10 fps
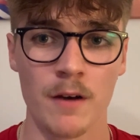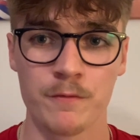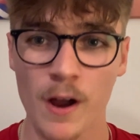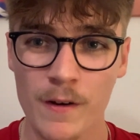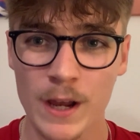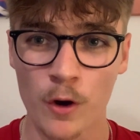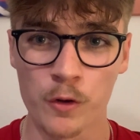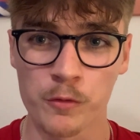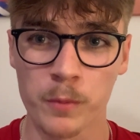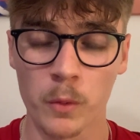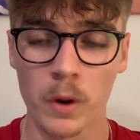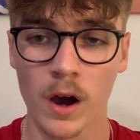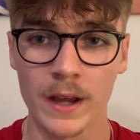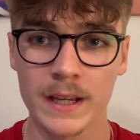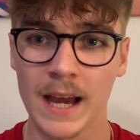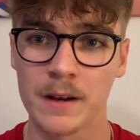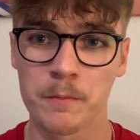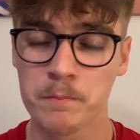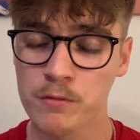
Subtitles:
very hoofball-like, and a